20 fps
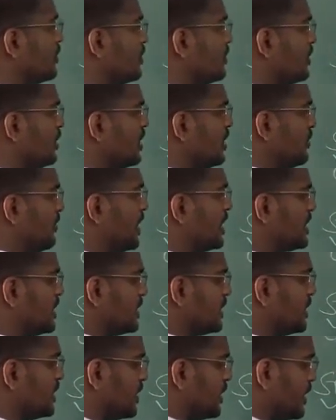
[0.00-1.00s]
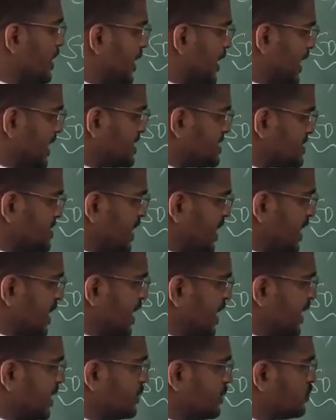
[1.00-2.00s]
Limit
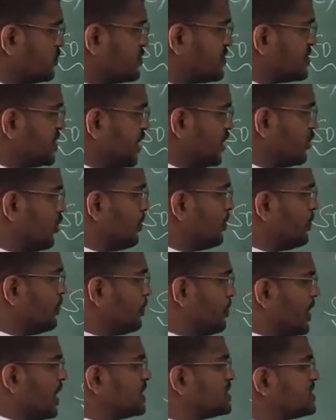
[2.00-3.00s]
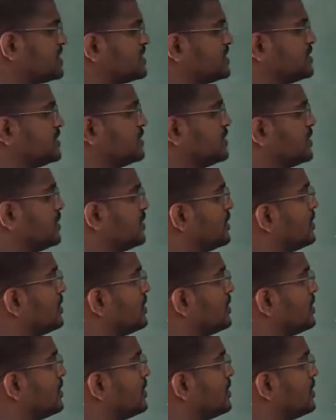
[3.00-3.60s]
extending to 0 plus